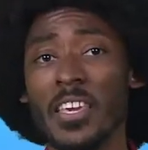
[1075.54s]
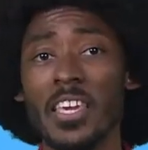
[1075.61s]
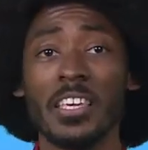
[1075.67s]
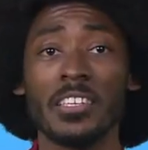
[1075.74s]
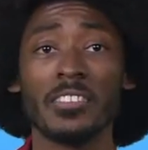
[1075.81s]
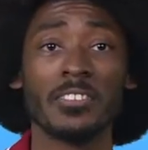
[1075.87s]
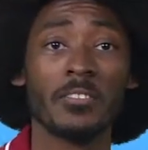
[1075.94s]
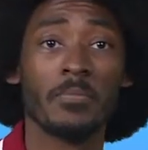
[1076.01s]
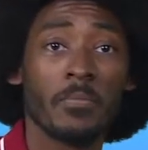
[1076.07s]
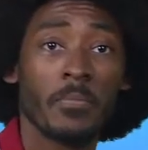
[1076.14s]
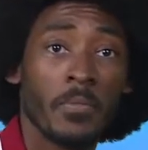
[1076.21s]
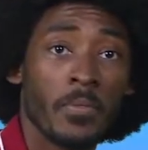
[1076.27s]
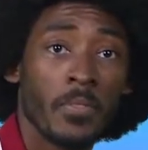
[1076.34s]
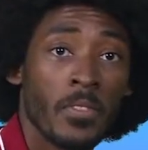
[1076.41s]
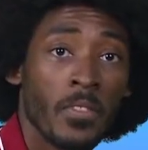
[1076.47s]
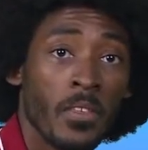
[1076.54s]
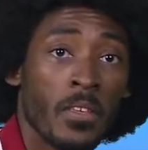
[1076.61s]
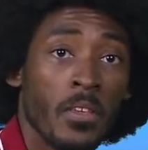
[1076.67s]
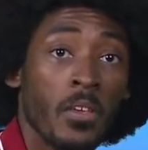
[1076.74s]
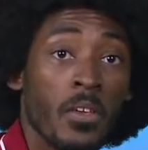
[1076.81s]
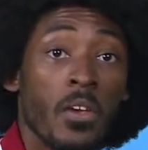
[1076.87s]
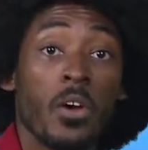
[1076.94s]
things.
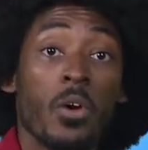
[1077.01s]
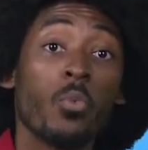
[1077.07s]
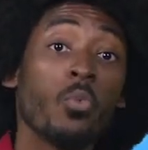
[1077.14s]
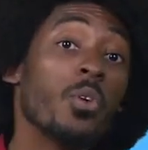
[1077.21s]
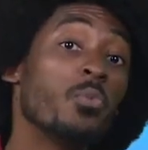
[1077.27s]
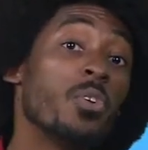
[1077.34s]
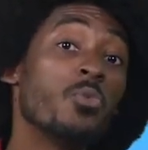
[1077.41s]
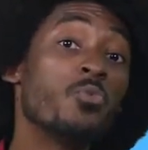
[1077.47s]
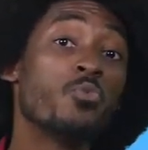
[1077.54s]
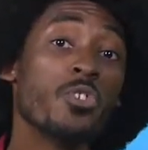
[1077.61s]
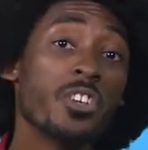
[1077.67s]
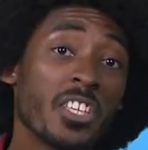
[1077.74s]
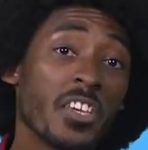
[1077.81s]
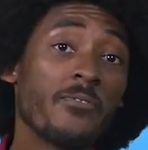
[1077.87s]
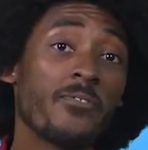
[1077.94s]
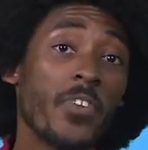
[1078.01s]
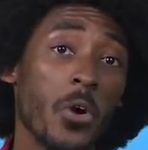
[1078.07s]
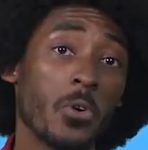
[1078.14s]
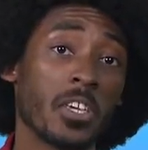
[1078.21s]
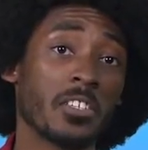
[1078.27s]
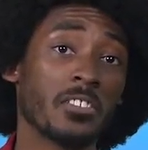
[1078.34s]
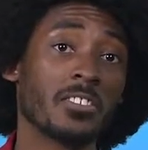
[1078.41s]
When we really
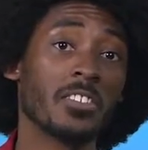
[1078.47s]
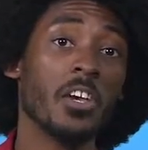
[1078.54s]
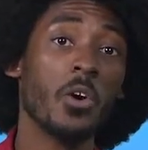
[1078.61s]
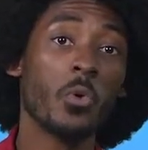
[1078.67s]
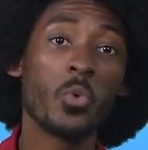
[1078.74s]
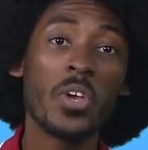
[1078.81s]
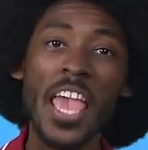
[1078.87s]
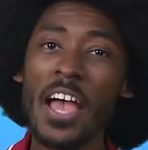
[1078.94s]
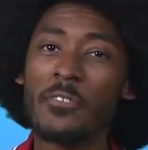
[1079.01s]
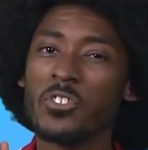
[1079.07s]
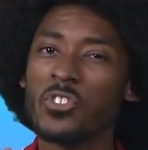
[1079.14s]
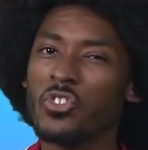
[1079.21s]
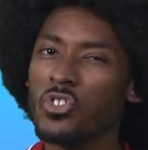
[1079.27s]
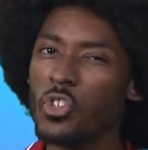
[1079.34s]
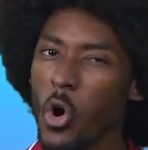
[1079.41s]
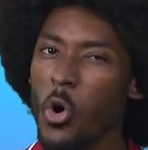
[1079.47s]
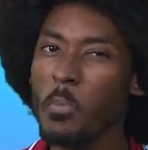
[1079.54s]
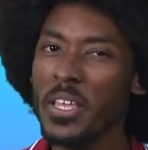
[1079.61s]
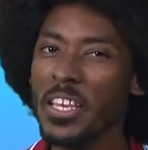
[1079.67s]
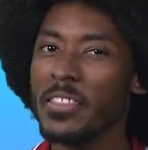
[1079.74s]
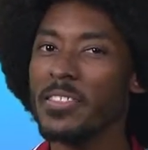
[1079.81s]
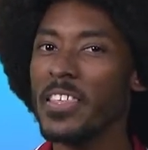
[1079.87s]
focus, we have so many